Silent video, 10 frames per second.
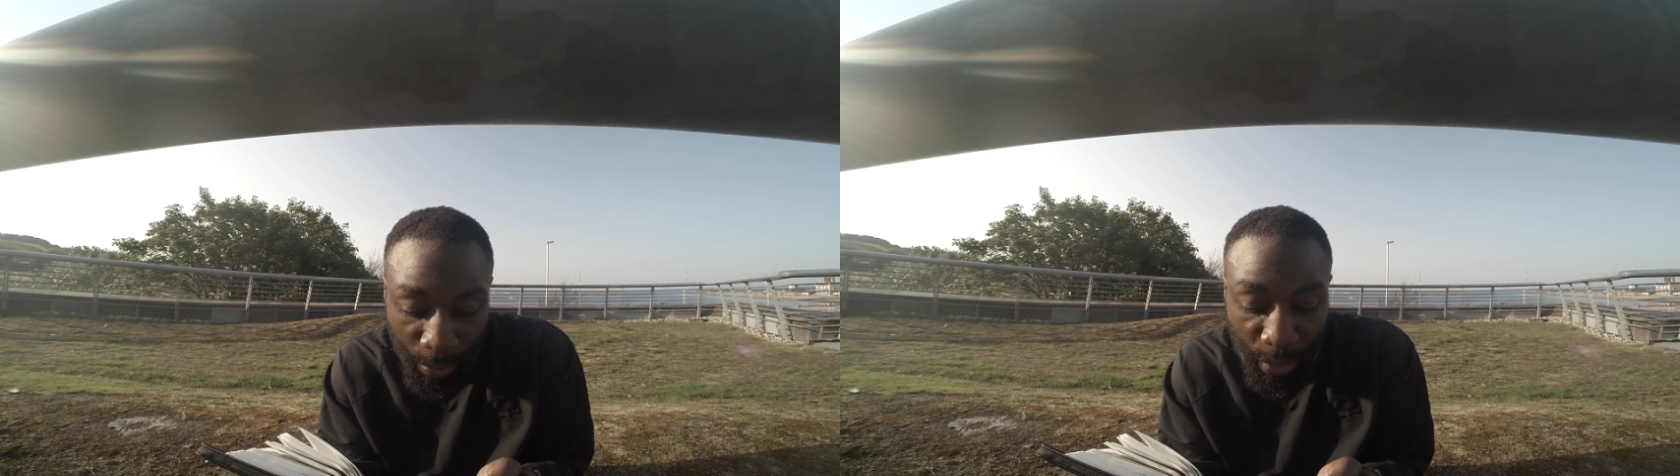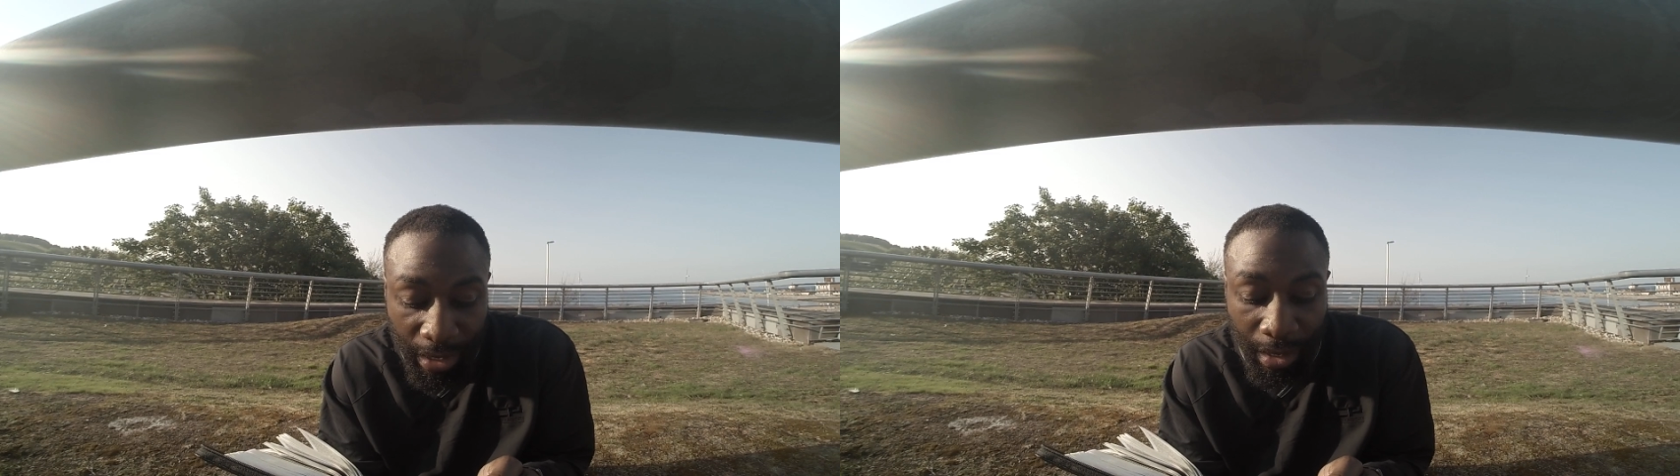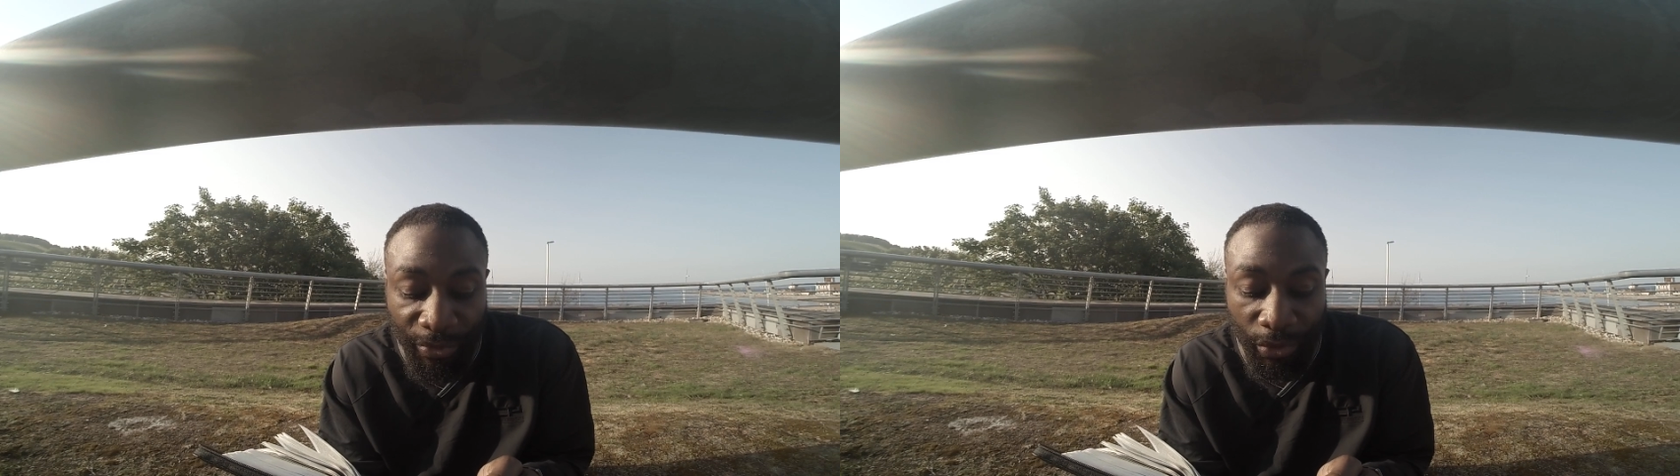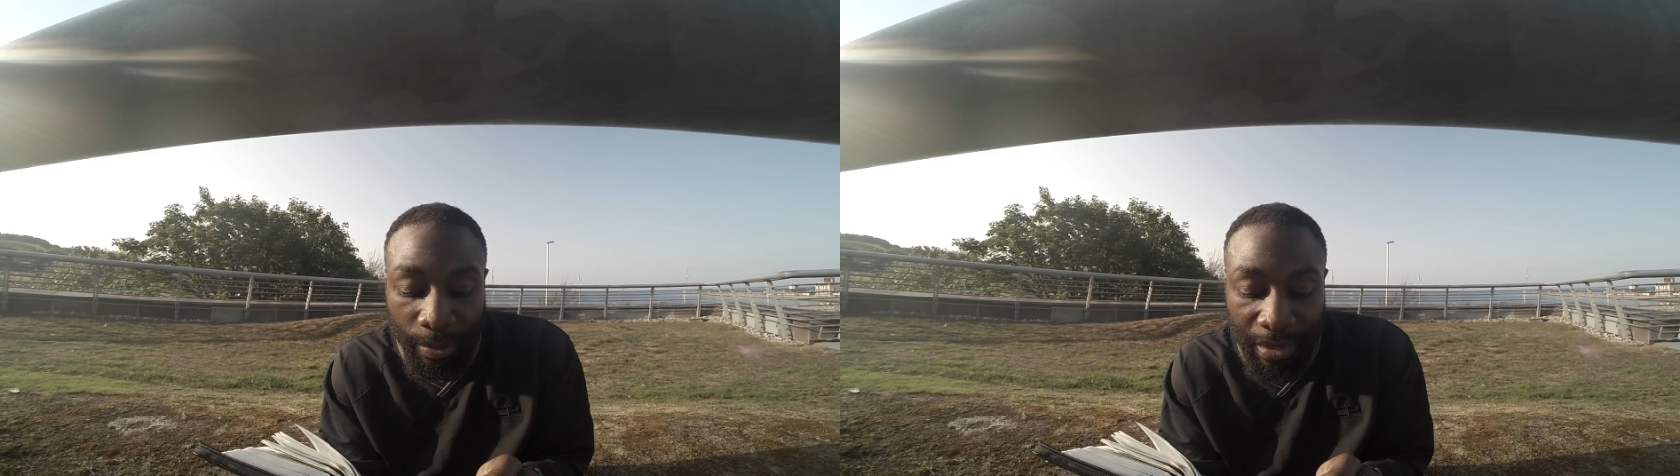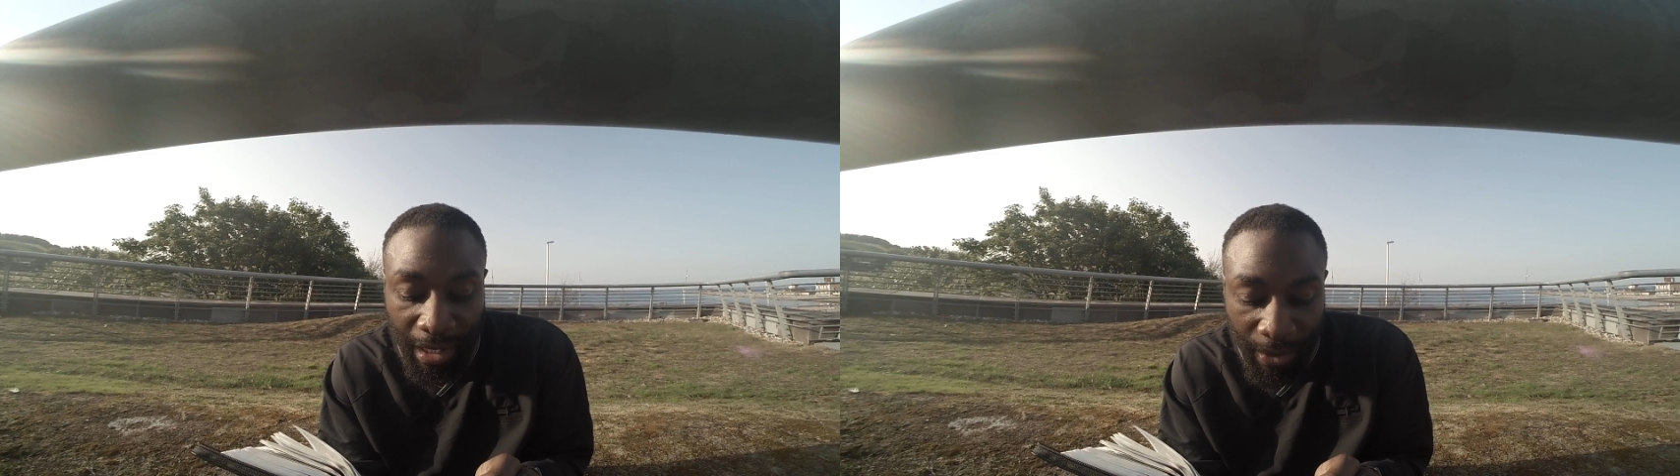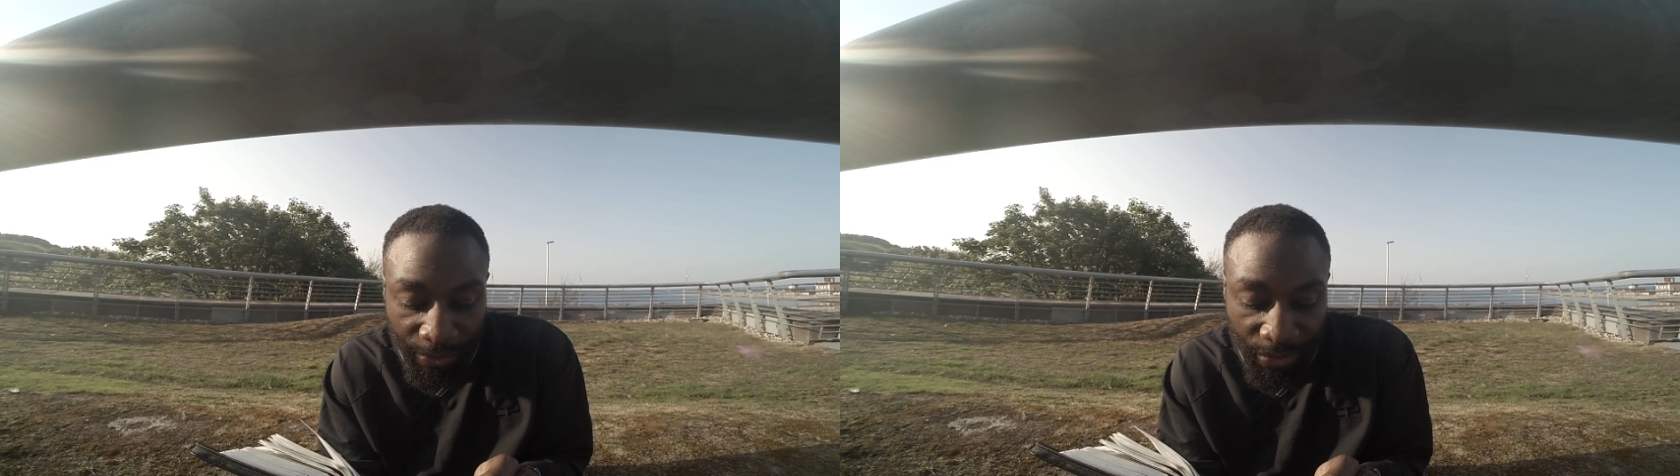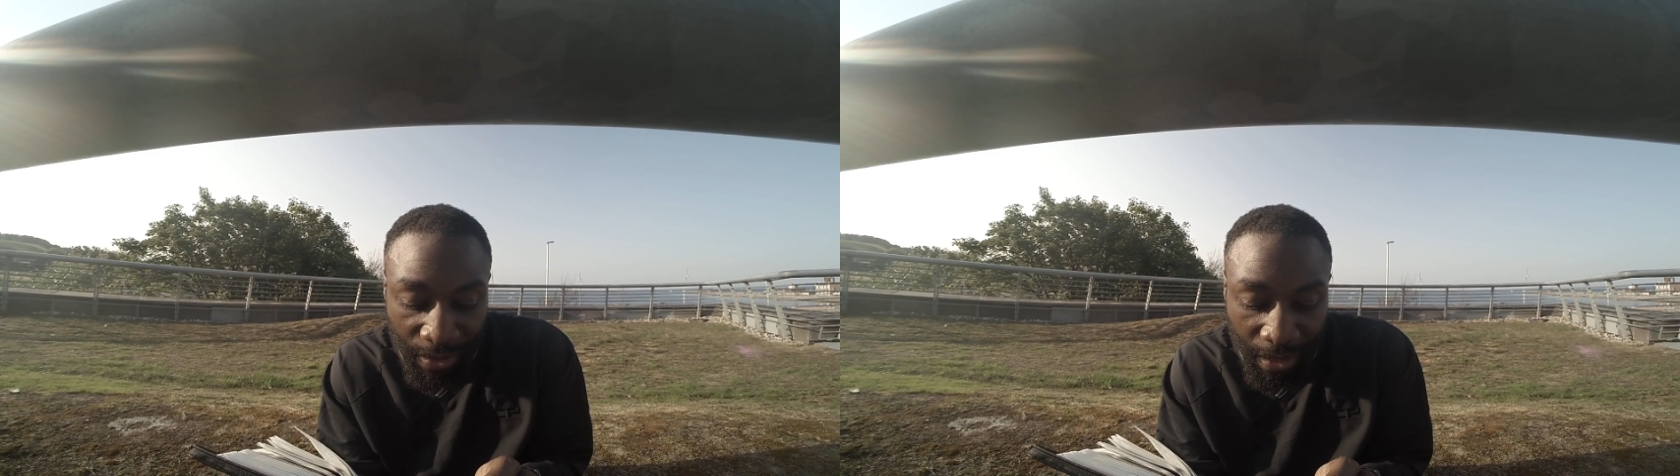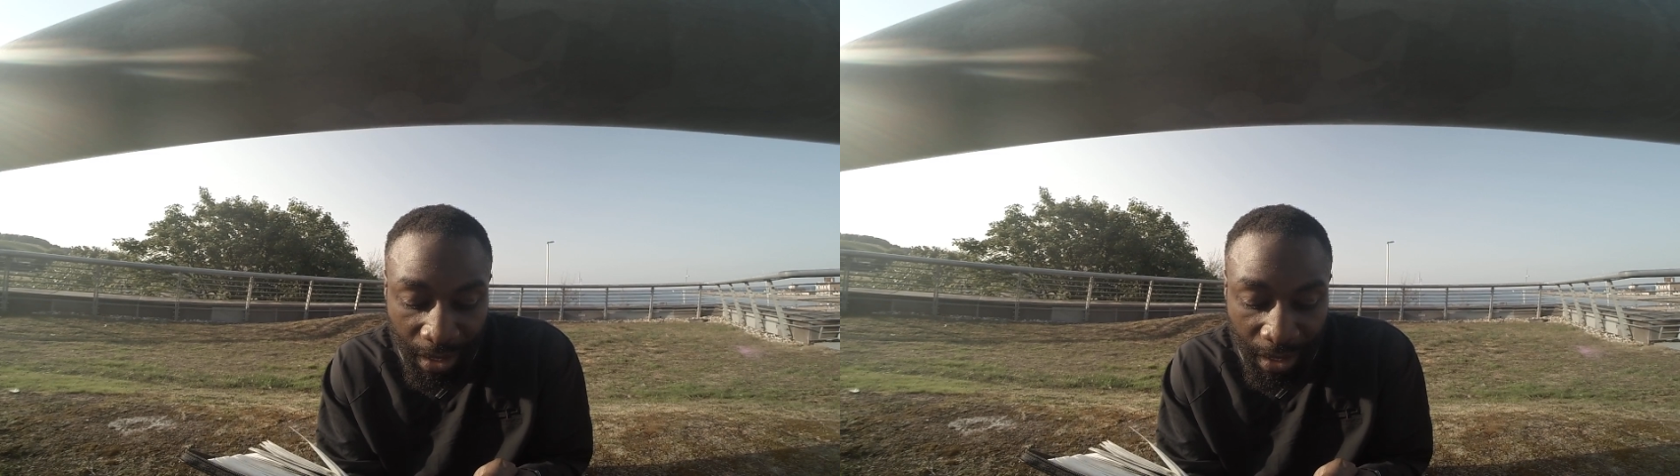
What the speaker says: appoint them for himself,